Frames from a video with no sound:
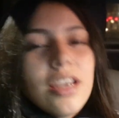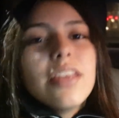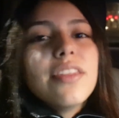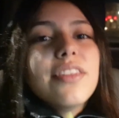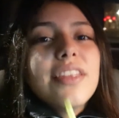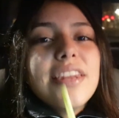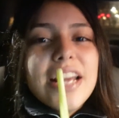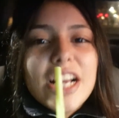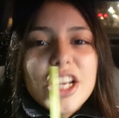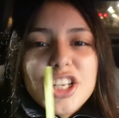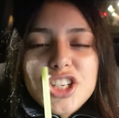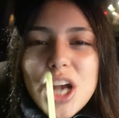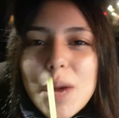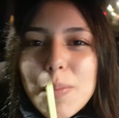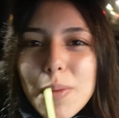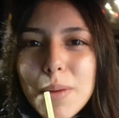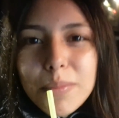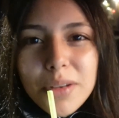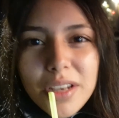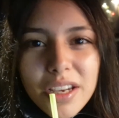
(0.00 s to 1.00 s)
The next job
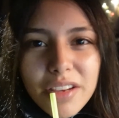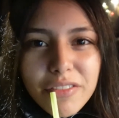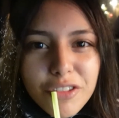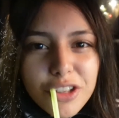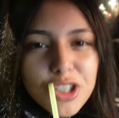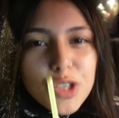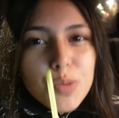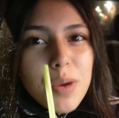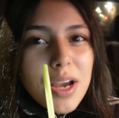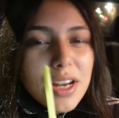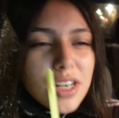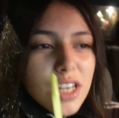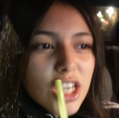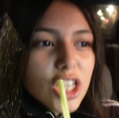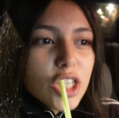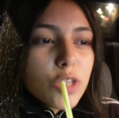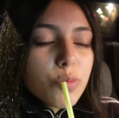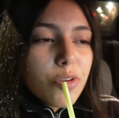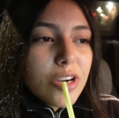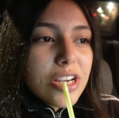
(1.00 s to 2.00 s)
I'm looking for is Panda
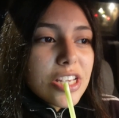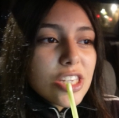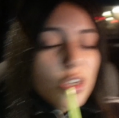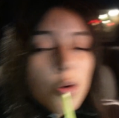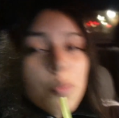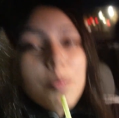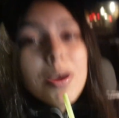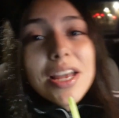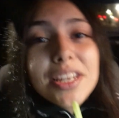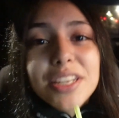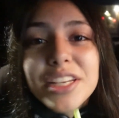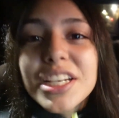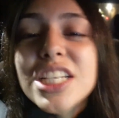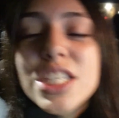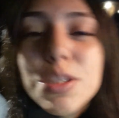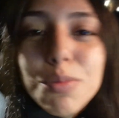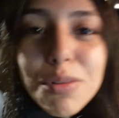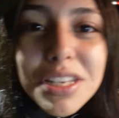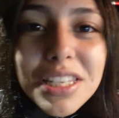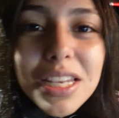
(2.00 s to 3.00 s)
Express. So Panda
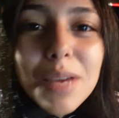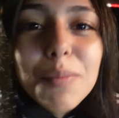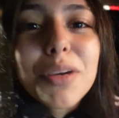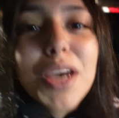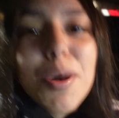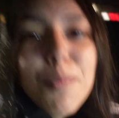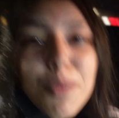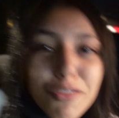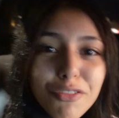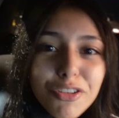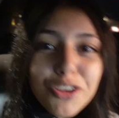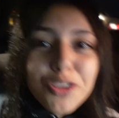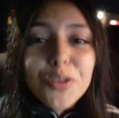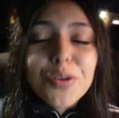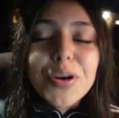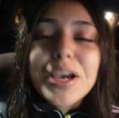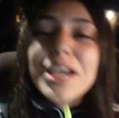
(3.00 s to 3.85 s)
Express, I'm coming for you.